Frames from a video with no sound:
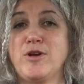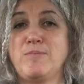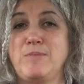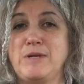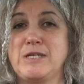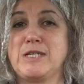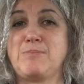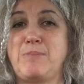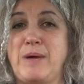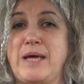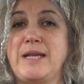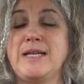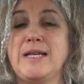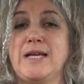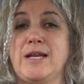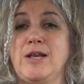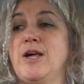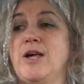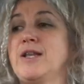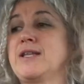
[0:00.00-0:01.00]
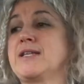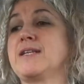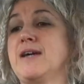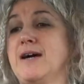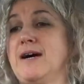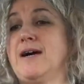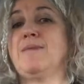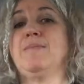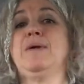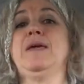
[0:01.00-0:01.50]
to be spending a lot of
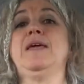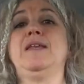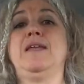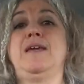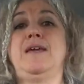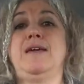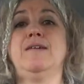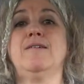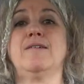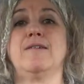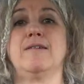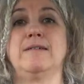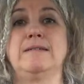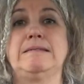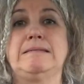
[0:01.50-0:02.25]
time in here.